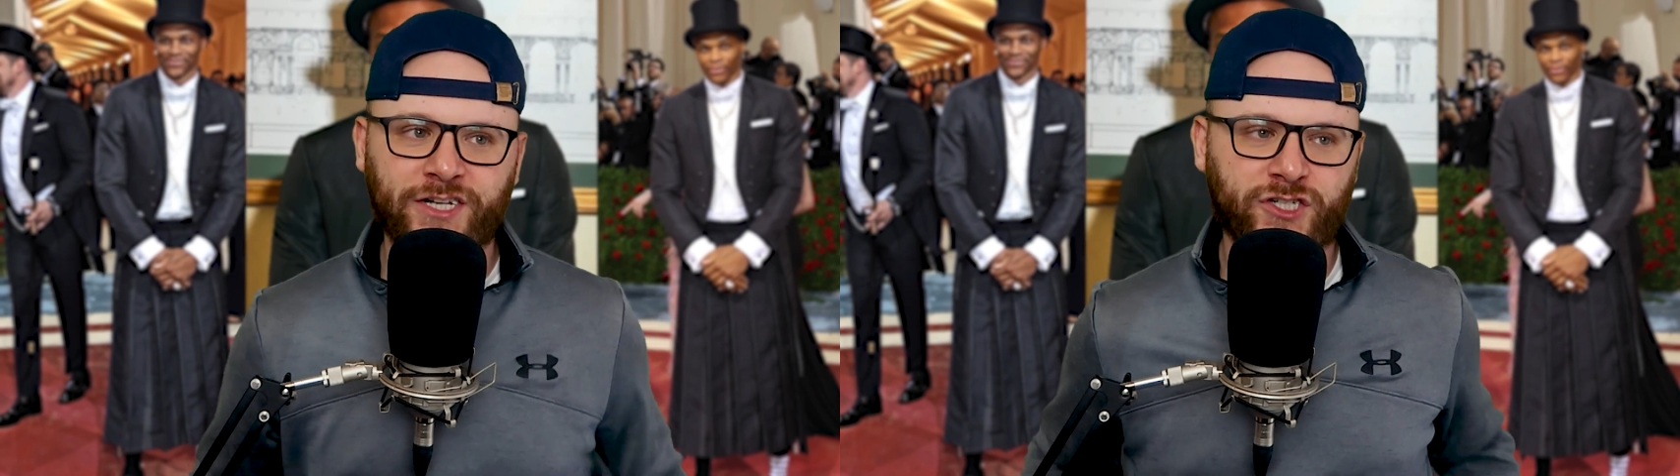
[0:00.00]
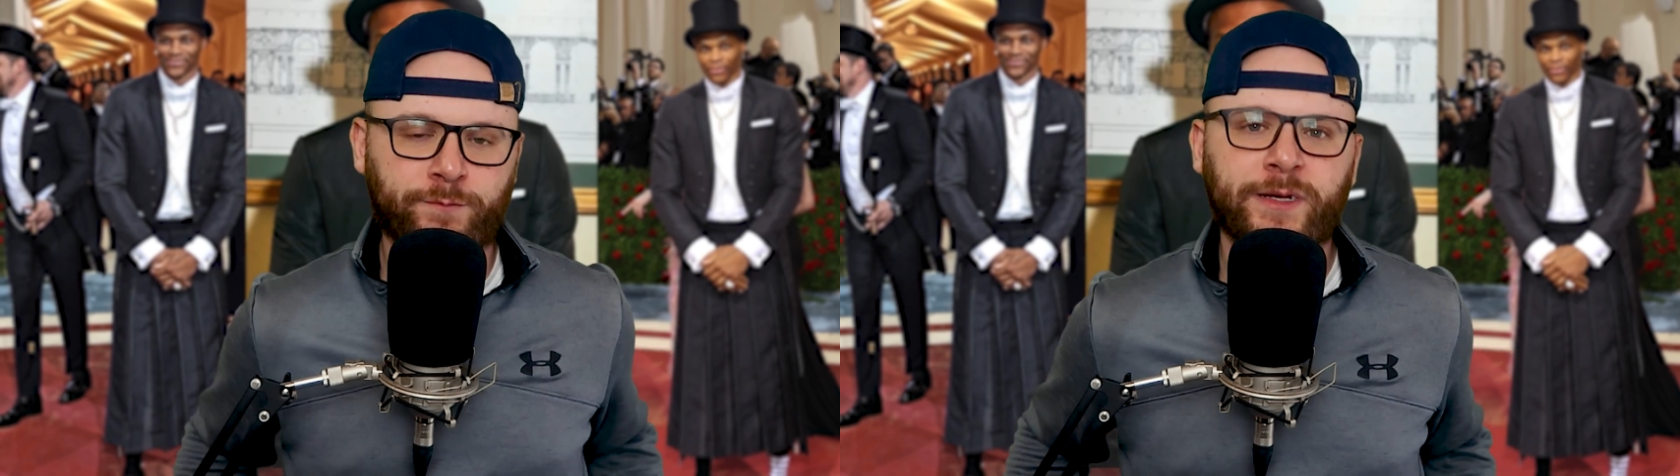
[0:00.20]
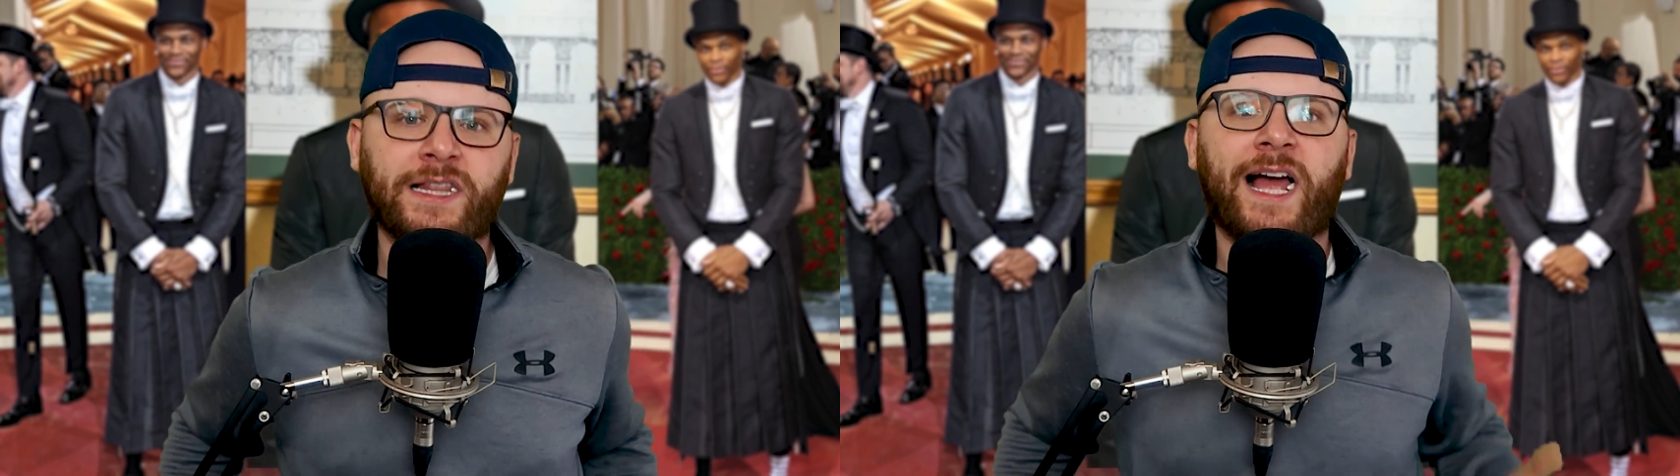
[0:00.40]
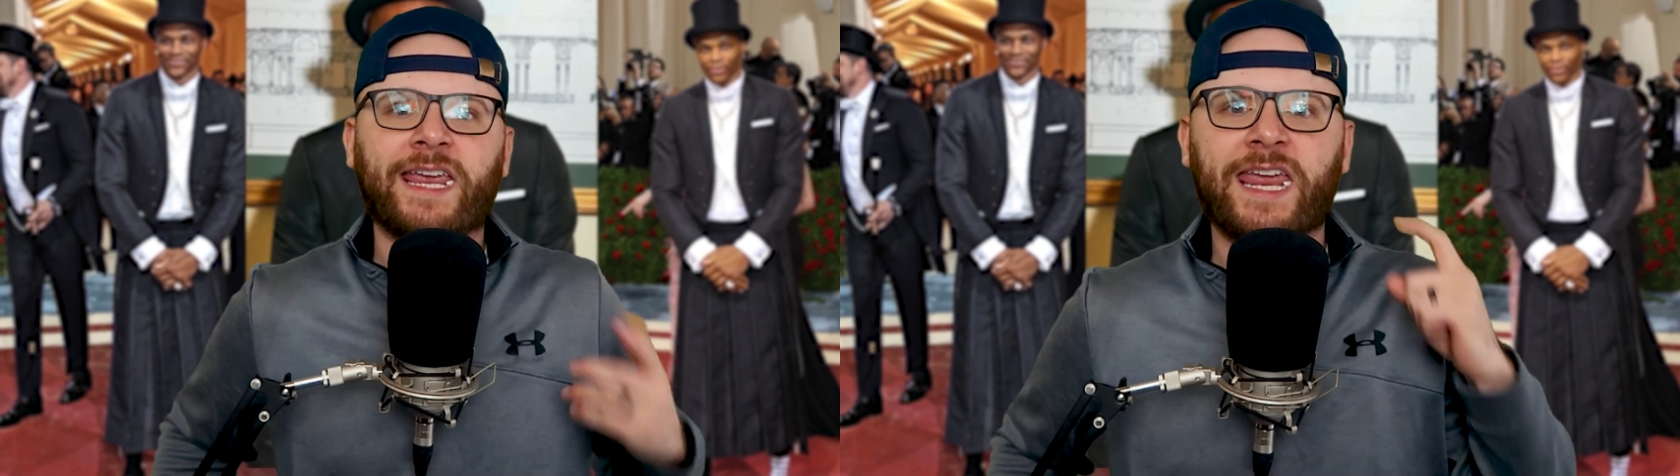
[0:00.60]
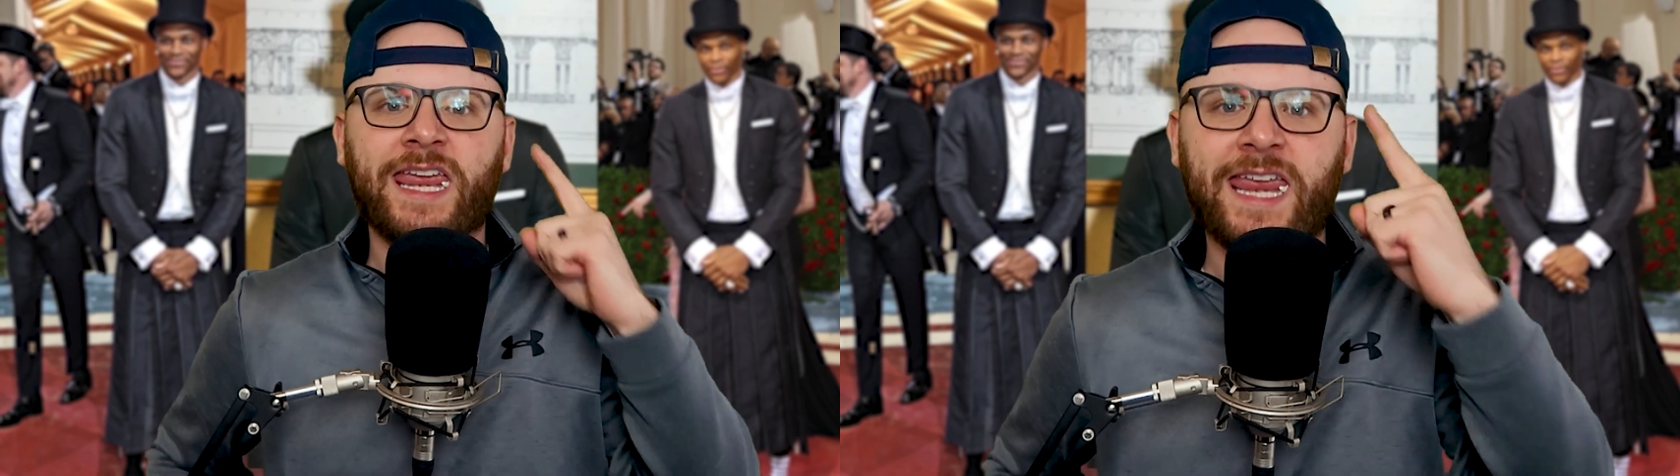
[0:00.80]
and just be like,
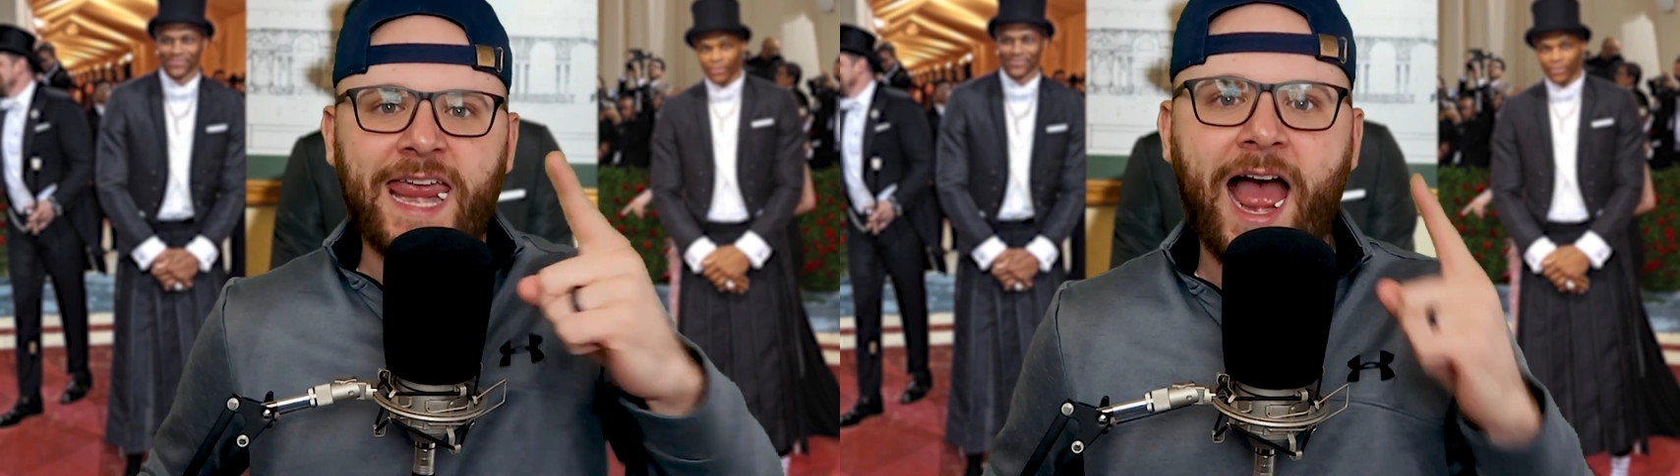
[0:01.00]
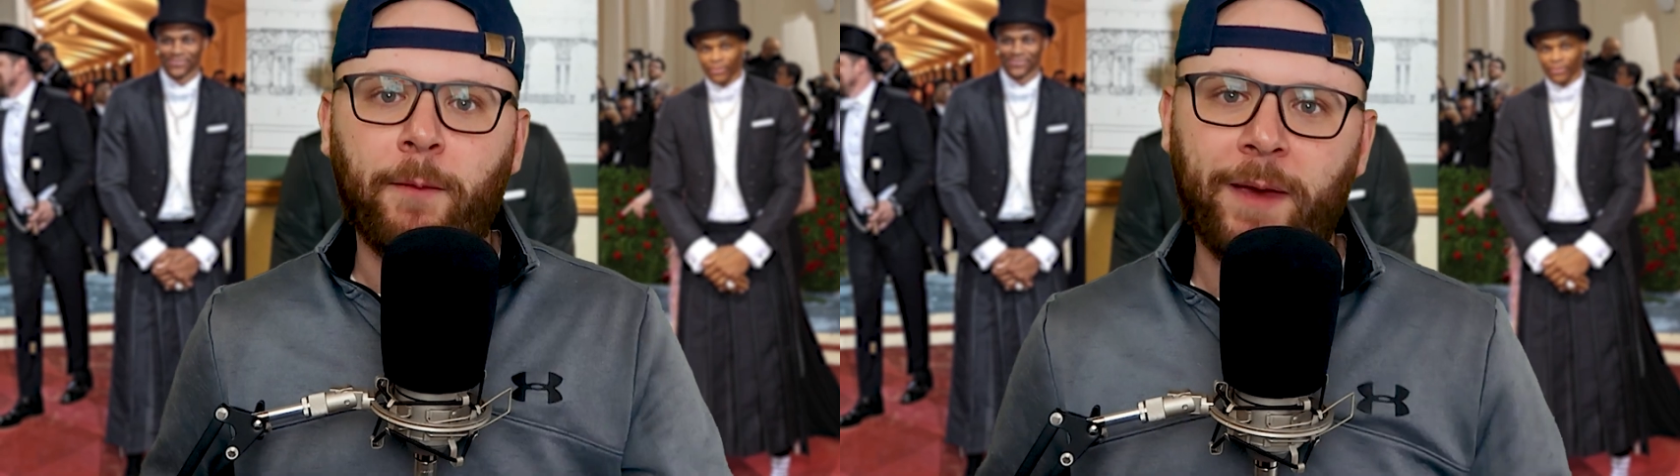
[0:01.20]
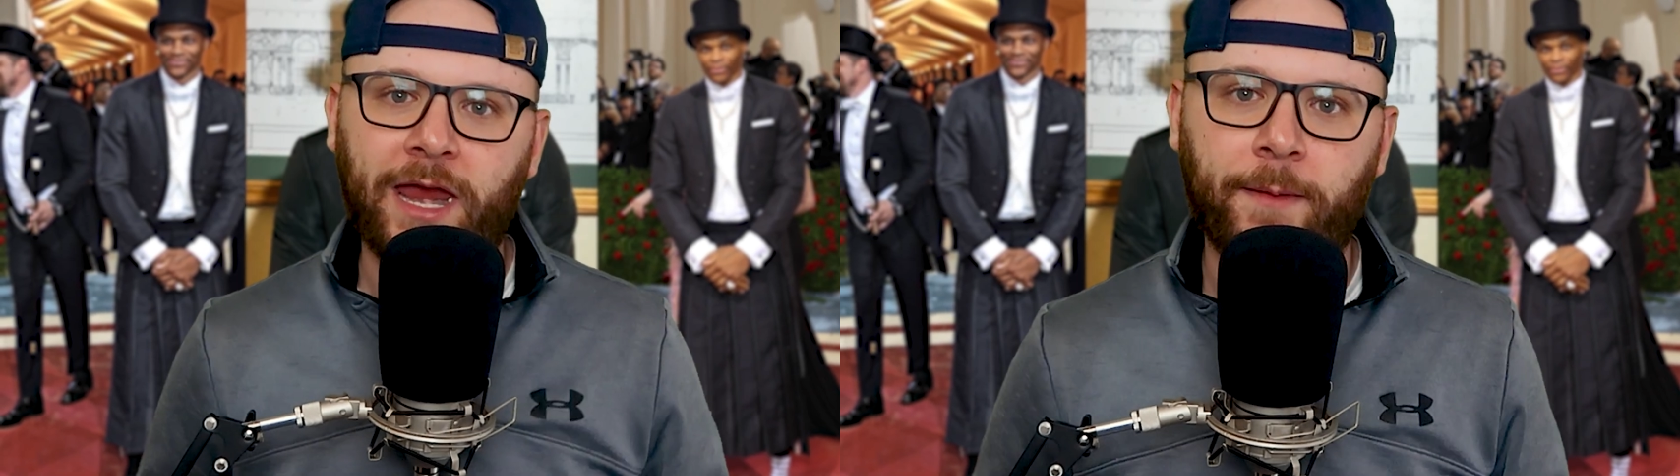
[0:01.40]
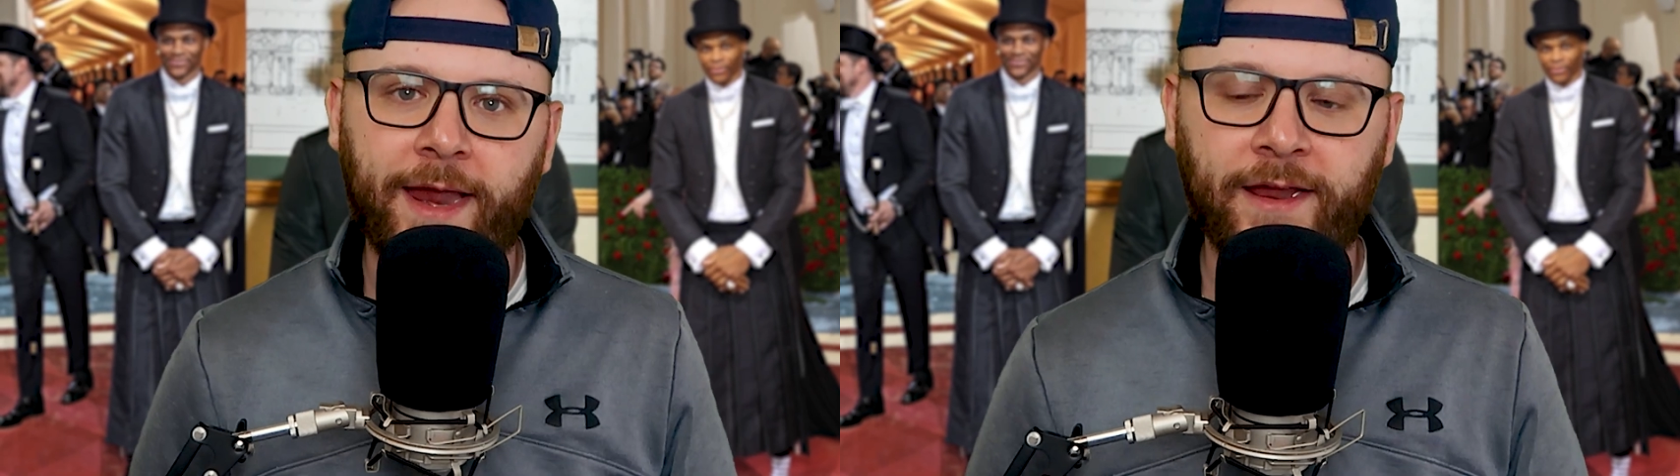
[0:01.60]
yeah, baby.